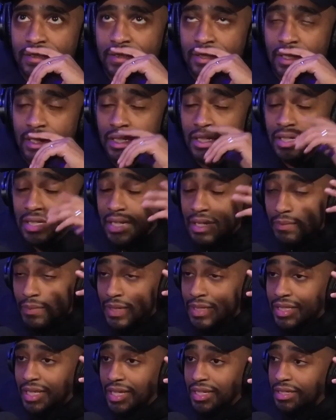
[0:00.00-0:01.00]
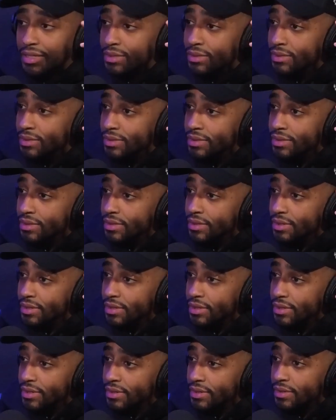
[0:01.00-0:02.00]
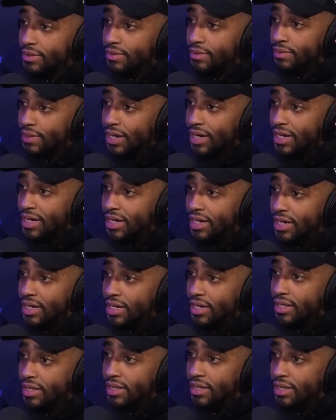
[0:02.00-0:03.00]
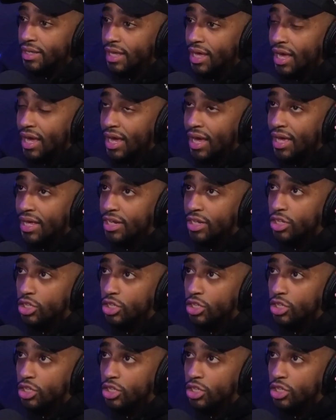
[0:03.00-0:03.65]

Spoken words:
good at what they do, right? And